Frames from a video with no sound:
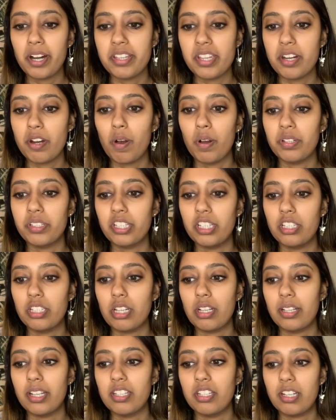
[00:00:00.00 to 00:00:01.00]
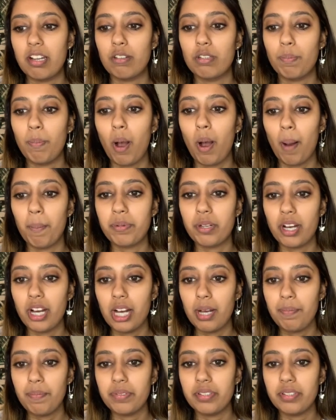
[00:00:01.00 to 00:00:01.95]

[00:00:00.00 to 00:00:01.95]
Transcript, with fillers: and then all these listings popped up.